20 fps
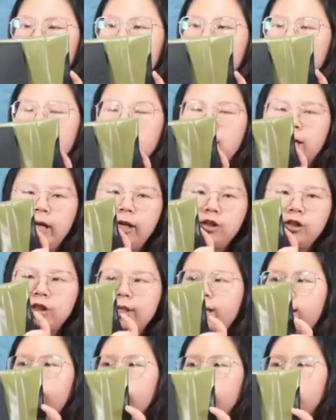to catch
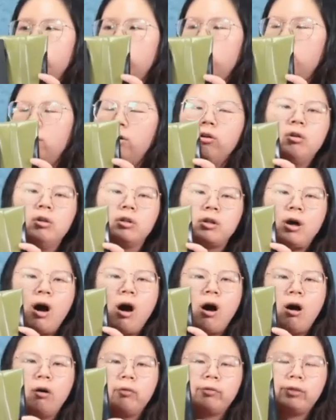and hold
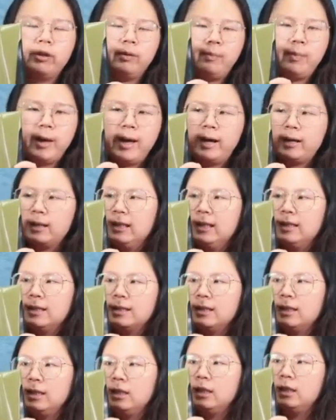on the bag
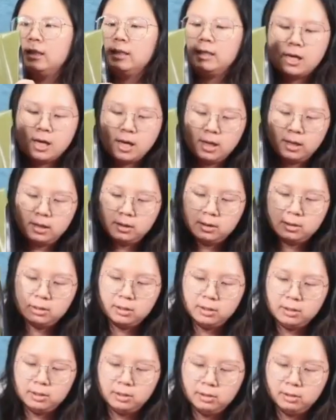easily and
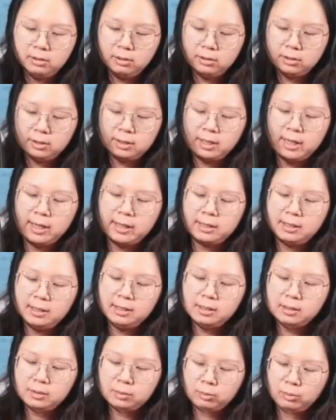uh, not like
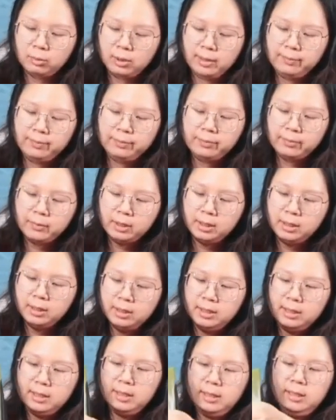this one
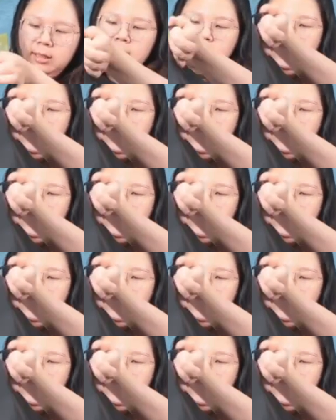yeah